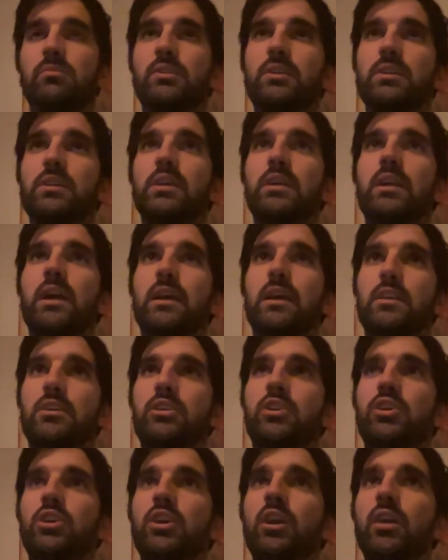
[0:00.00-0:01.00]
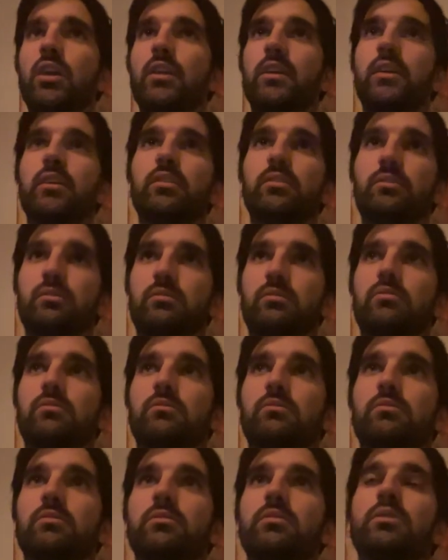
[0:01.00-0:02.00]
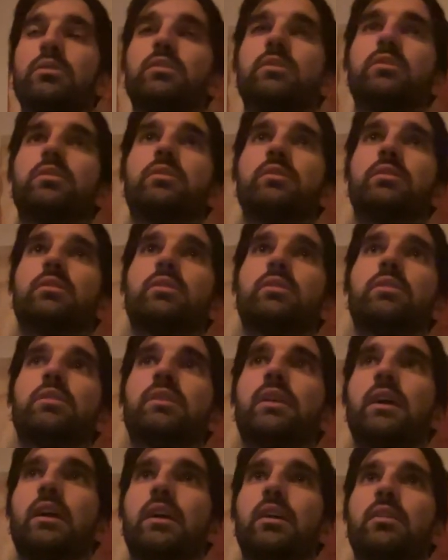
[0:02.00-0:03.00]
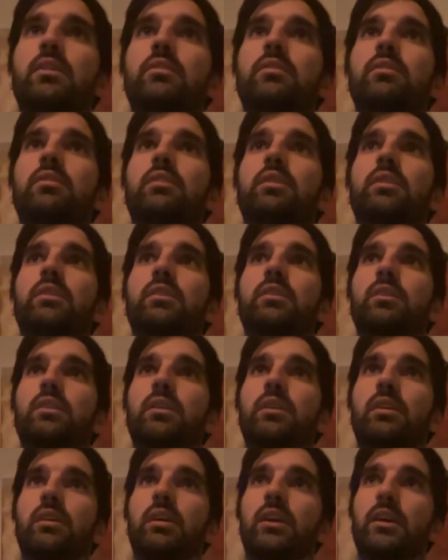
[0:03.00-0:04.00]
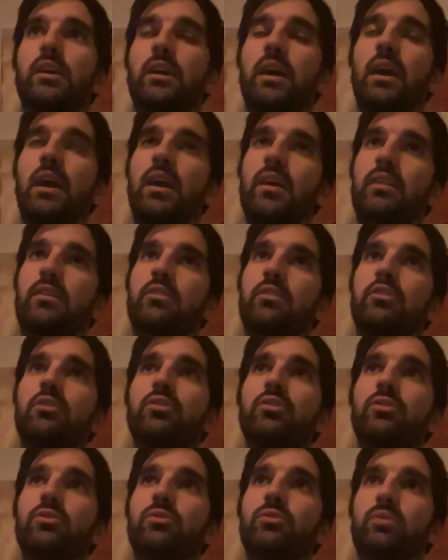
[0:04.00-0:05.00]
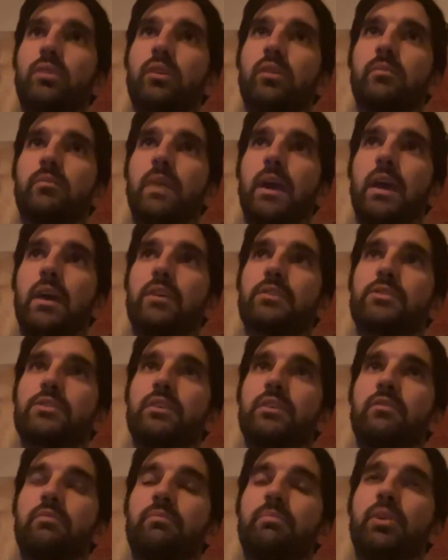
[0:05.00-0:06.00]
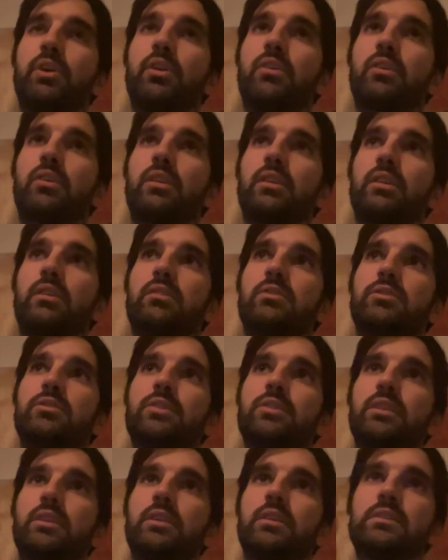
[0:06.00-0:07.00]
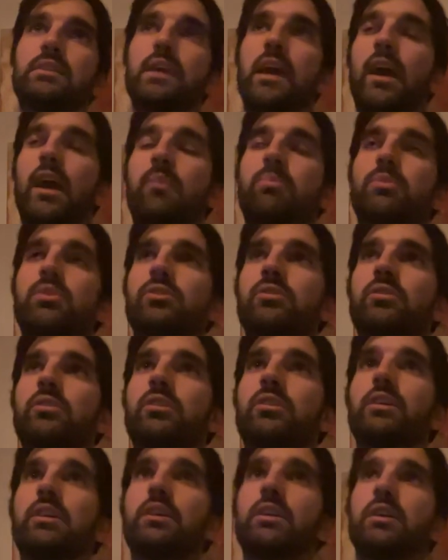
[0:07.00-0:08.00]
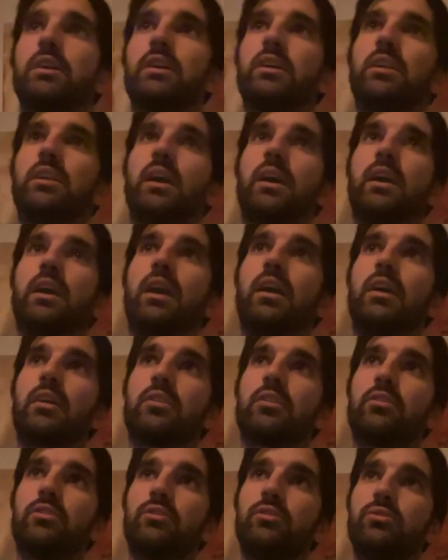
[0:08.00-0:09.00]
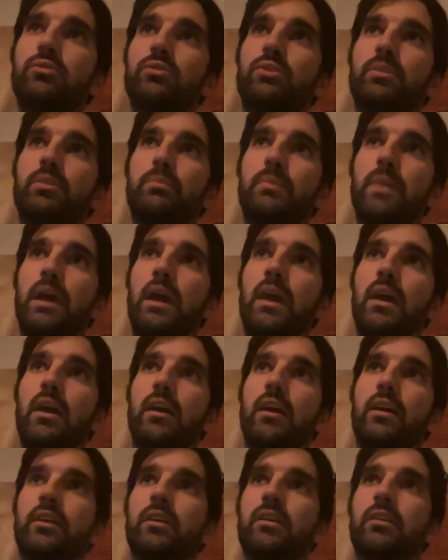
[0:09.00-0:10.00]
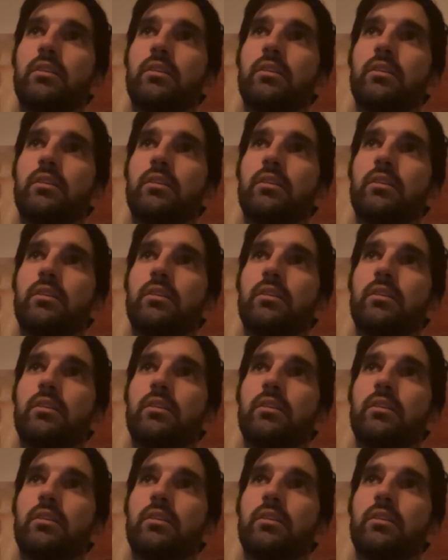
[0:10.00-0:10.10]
and I cut it, and then I hot glue a Magsafe puck into the adapter, and I hot glue the mag